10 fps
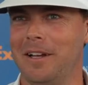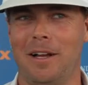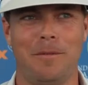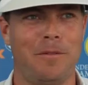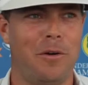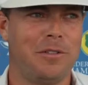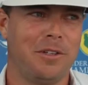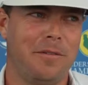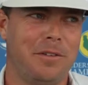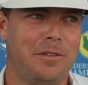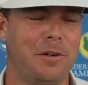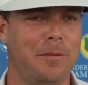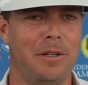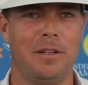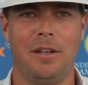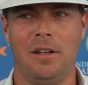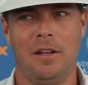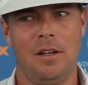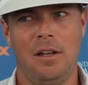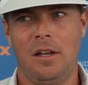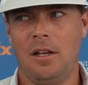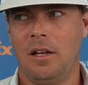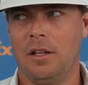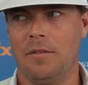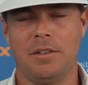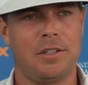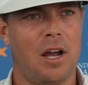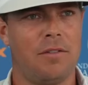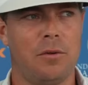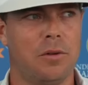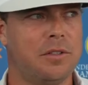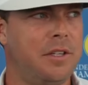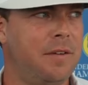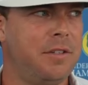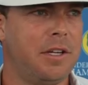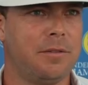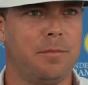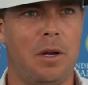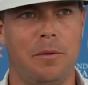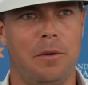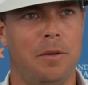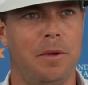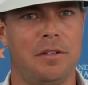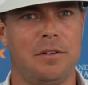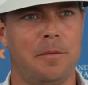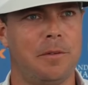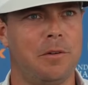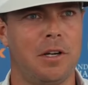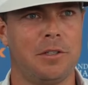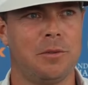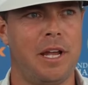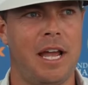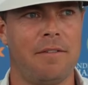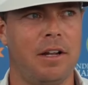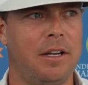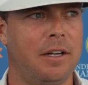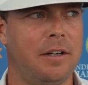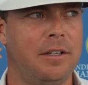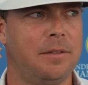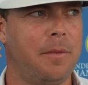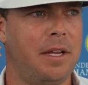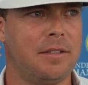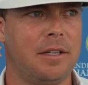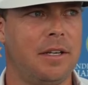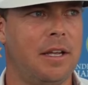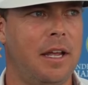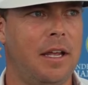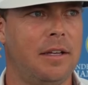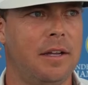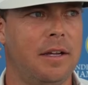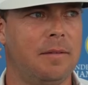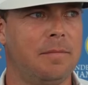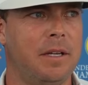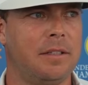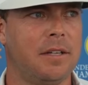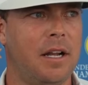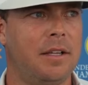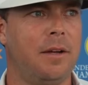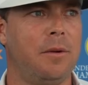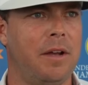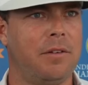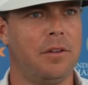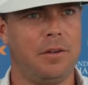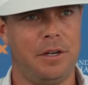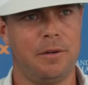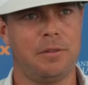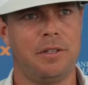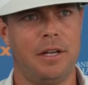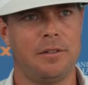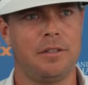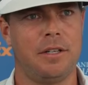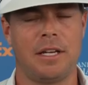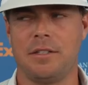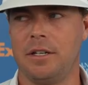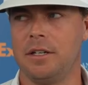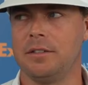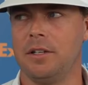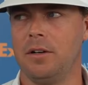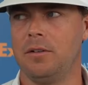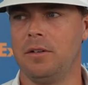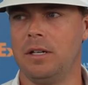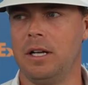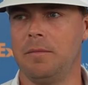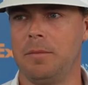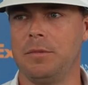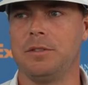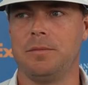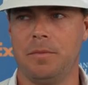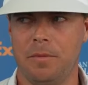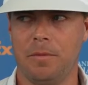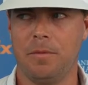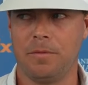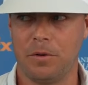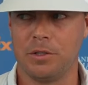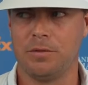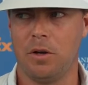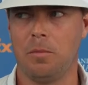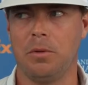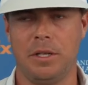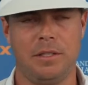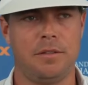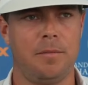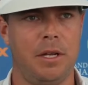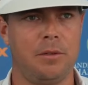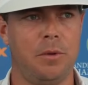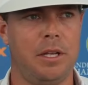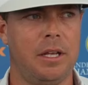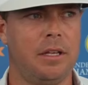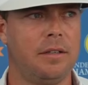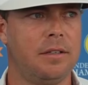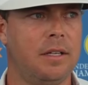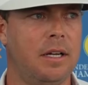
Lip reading: I've always loved this tournament. Love this golf course. Steve Gent's probably one of the best tournament directors we have out here. He's amazing, and excited that we have another year with Sanderson next year. So I'm just, first of all, pleased to make the weekend.